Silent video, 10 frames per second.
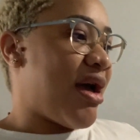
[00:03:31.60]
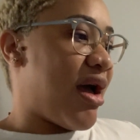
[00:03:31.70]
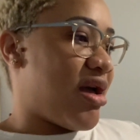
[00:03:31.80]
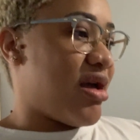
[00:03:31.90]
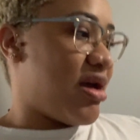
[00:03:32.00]

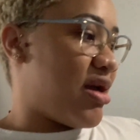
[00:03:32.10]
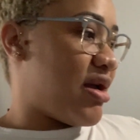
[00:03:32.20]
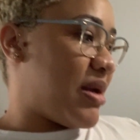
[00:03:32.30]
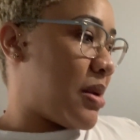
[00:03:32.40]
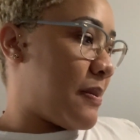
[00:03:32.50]

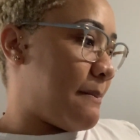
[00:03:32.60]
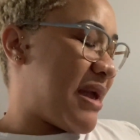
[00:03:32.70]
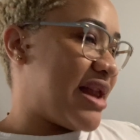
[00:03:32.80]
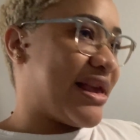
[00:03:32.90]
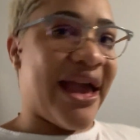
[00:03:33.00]

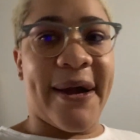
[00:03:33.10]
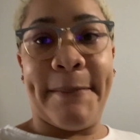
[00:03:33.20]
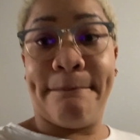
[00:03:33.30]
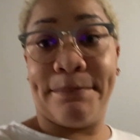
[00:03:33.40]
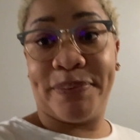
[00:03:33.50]
And yeah,
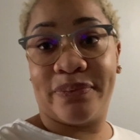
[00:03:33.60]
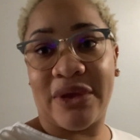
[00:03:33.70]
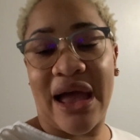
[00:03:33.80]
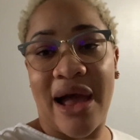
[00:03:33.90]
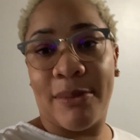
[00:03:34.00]

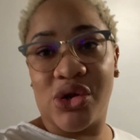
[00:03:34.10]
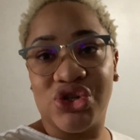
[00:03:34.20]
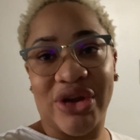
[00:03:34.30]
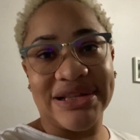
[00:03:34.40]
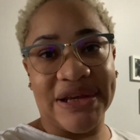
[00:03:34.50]
I'm gonna
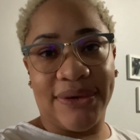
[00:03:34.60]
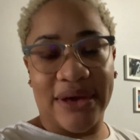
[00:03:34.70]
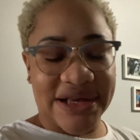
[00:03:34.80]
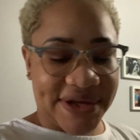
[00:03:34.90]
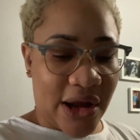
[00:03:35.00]
try and take you
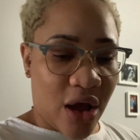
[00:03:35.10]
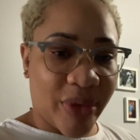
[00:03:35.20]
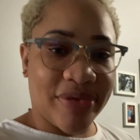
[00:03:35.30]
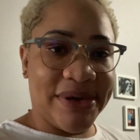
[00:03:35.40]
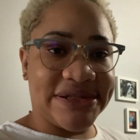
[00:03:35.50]
guys along
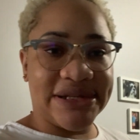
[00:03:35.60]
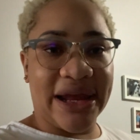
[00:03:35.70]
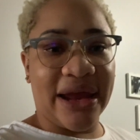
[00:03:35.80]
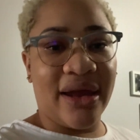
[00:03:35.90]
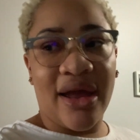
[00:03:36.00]
with me
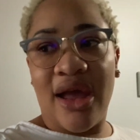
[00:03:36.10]
today.